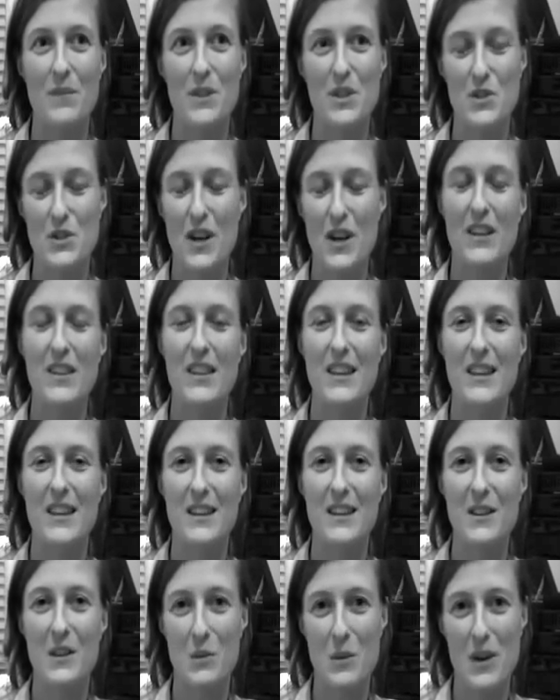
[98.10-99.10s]

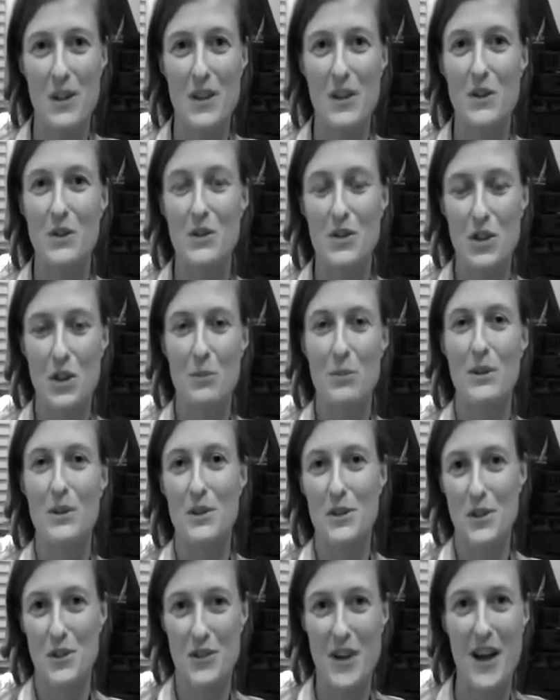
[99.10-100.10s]
strengthen the way that you interpret
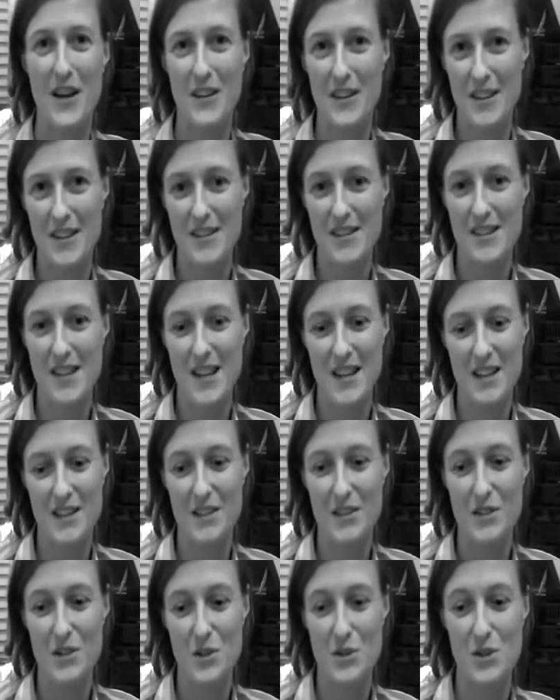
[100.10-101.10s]
your surroundings
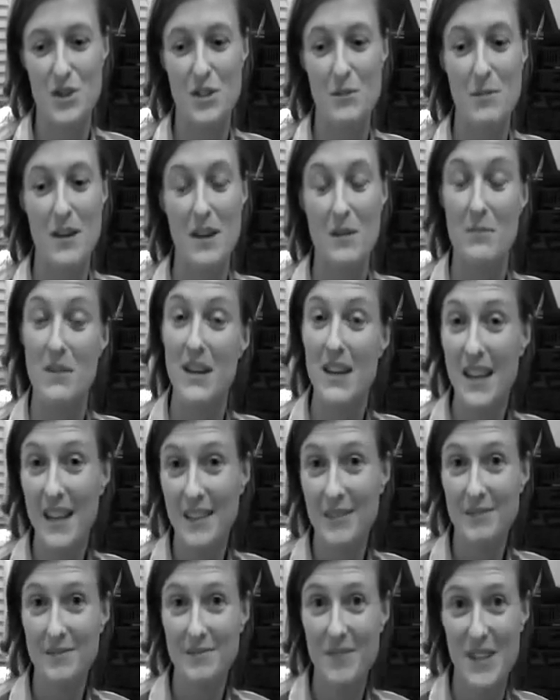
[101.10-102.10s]
and choose to make
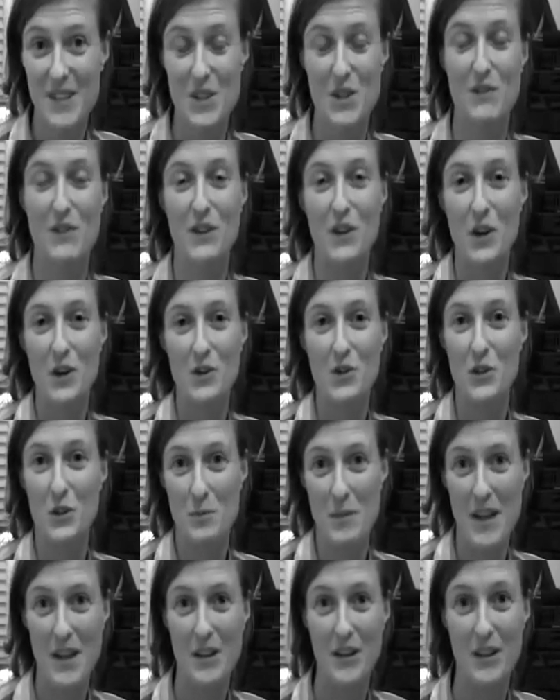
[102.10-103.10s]
meaning as sort of a
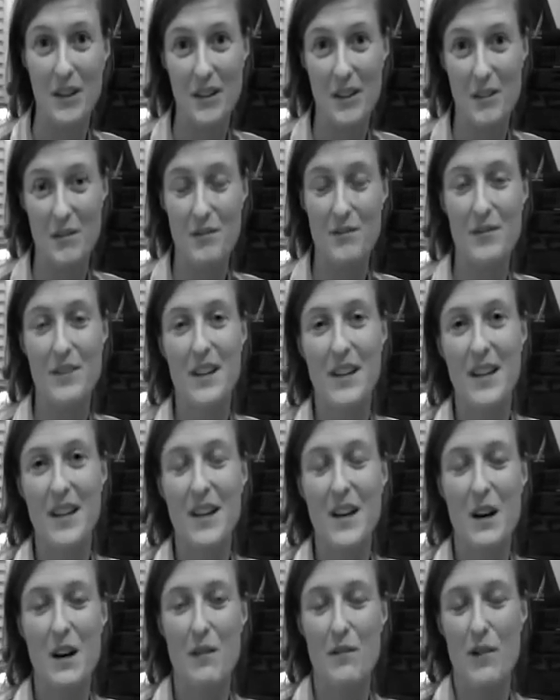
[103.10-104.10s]
cultural maker
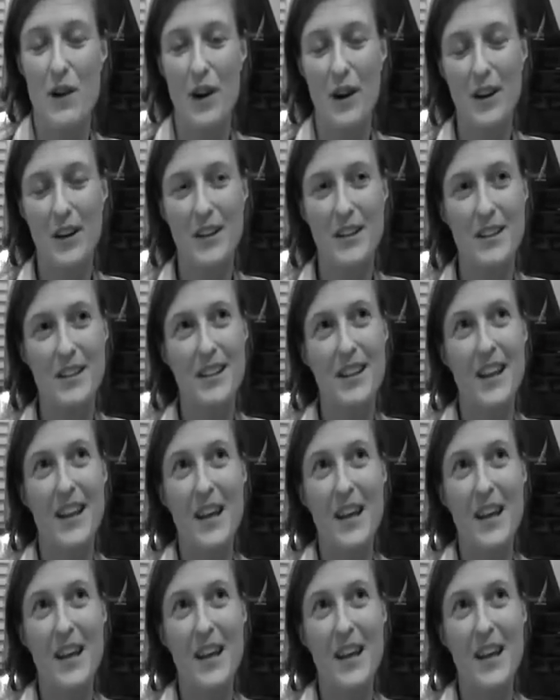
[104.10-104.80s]
of art.